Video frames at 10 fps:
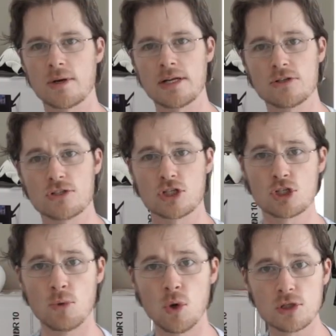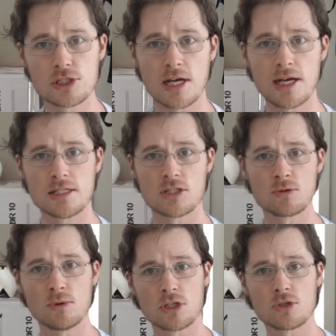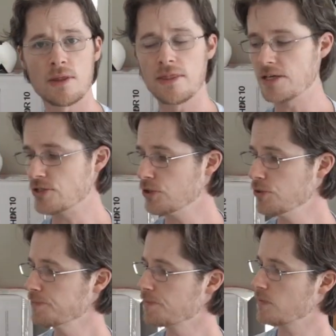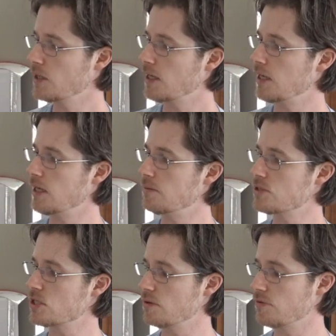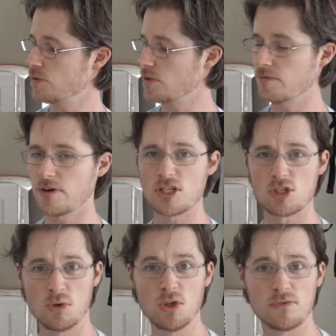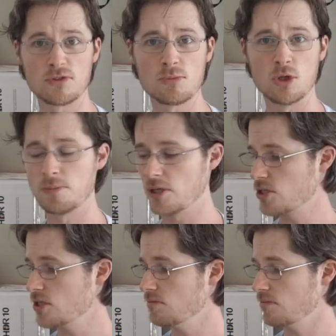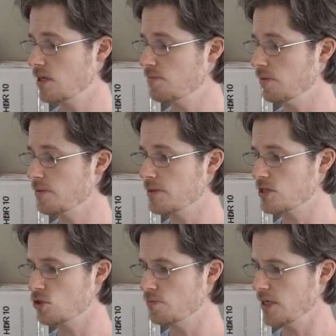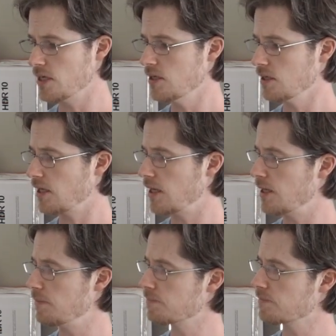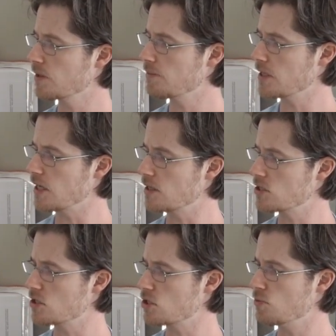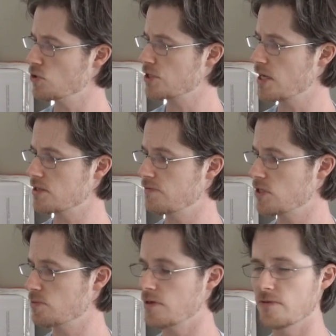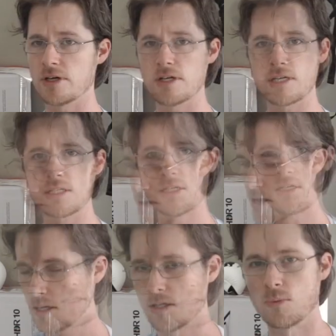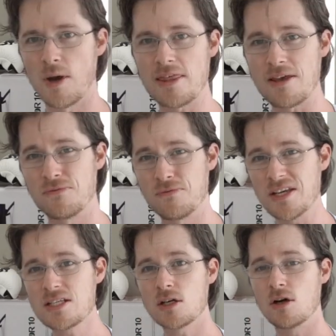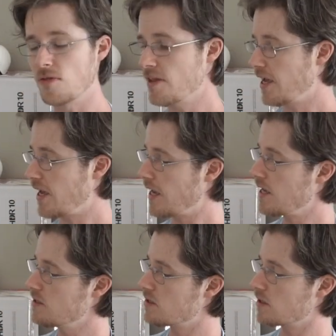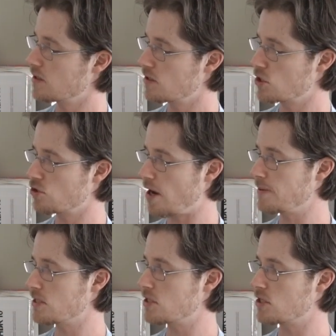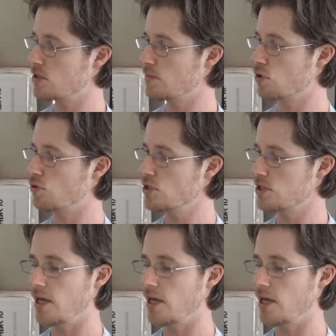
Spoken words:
one here is the small size, the smallest one they do. So if you were a very small person, they'd probably be too big. But yeah, this is the small size. It fits me very nicely. The way they fit on the hand, the strapping system across the